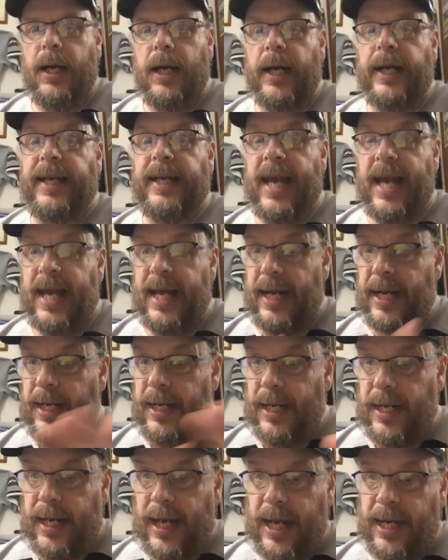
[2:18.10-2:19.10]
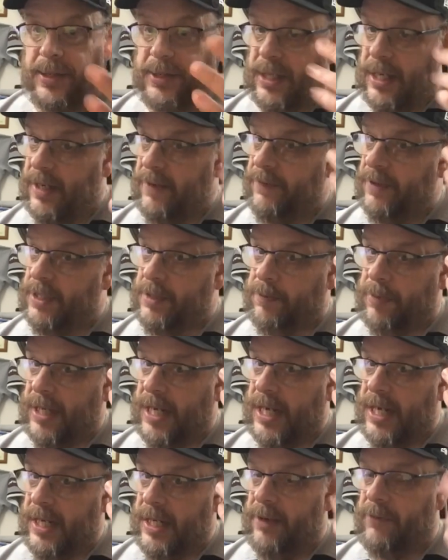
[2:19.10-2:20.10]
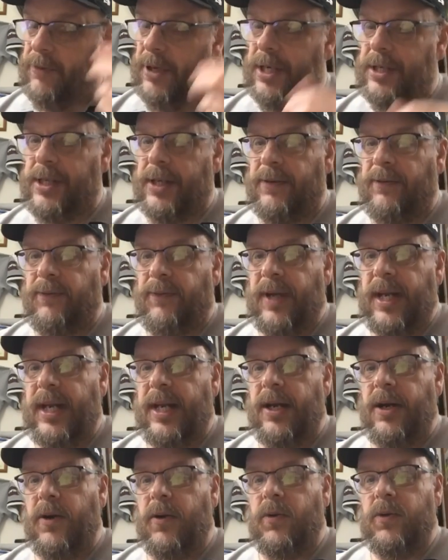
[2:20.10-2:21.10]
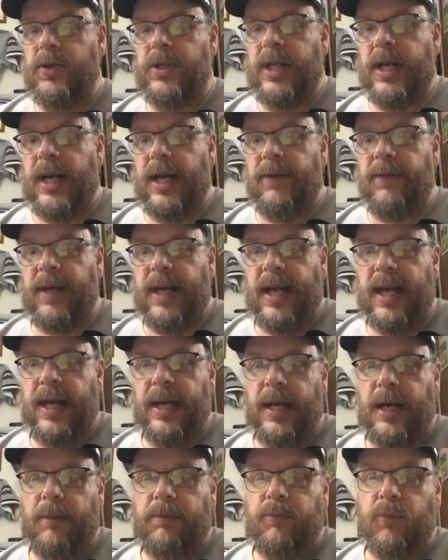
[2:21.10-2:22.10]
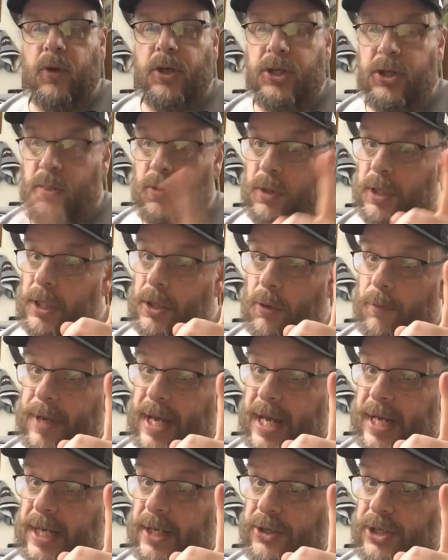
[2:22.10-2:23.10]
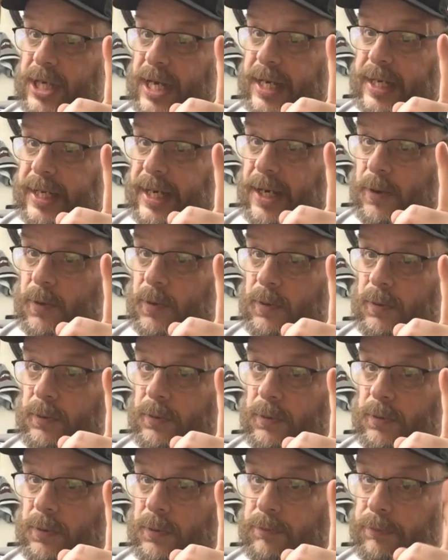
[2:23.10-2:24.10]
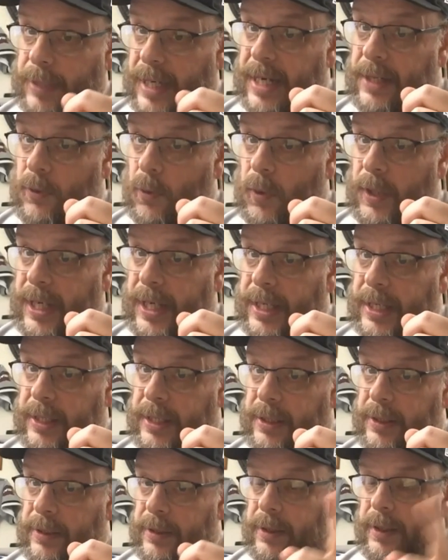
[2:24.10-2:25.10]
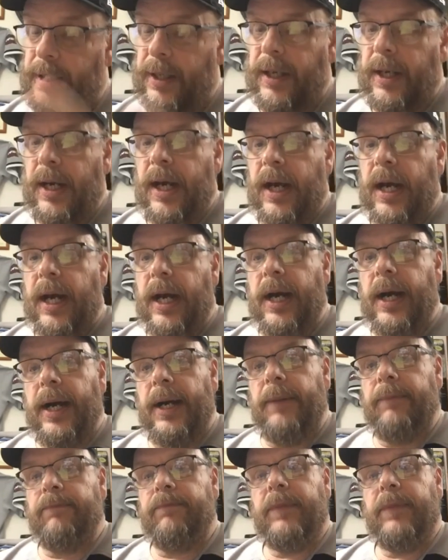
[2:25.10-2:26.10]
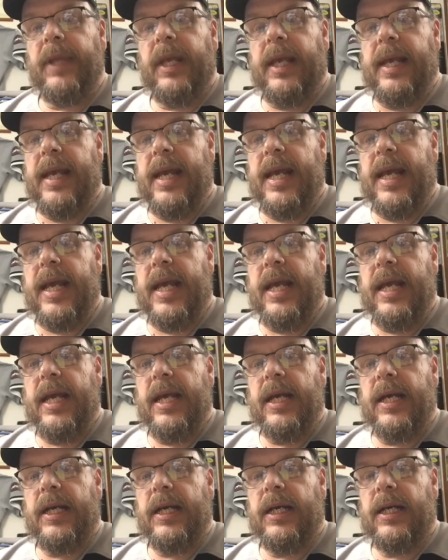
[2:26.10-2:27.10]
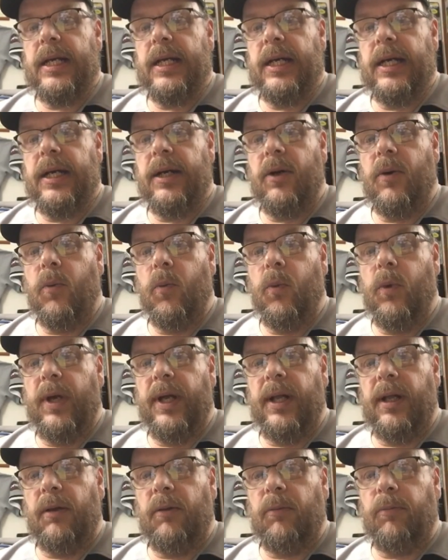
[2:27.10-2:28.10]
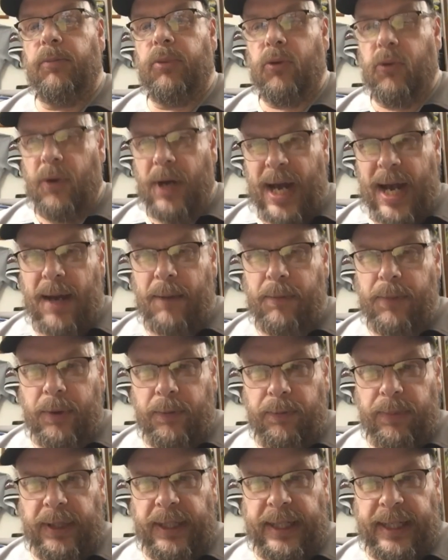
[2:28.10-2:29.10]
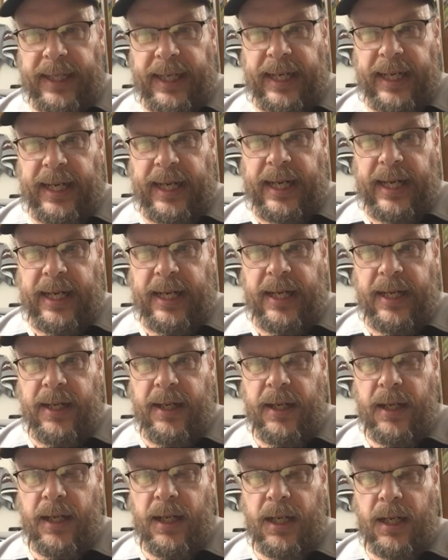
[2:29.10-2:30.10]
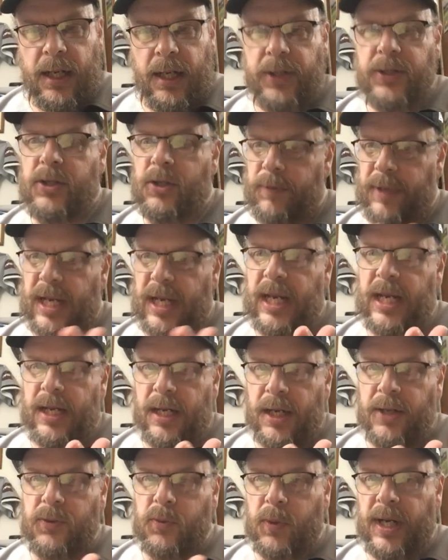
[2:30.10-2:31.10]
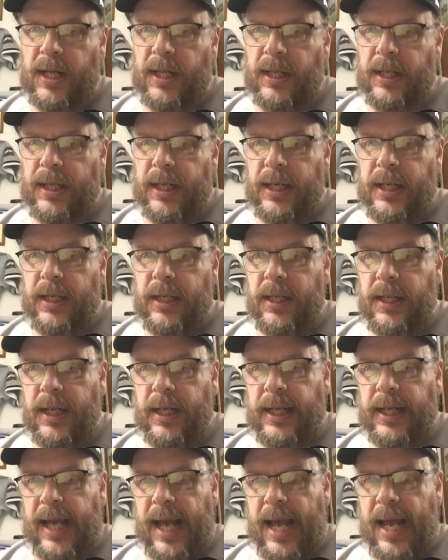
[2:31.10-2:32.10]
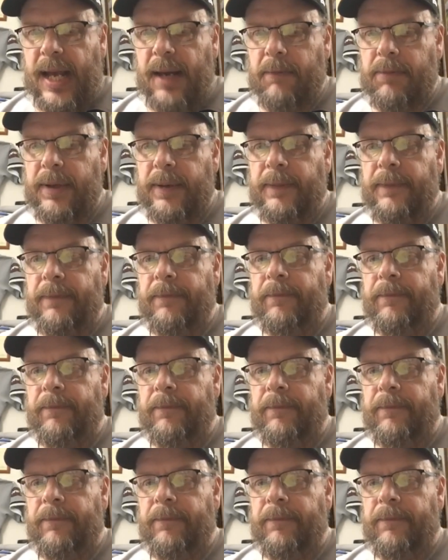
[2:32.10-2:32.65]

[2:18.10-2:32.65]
Again, as I've explained in recent videos that I've had up, which you could go back and check out, by the way, he will probably, assuming he does well in camp,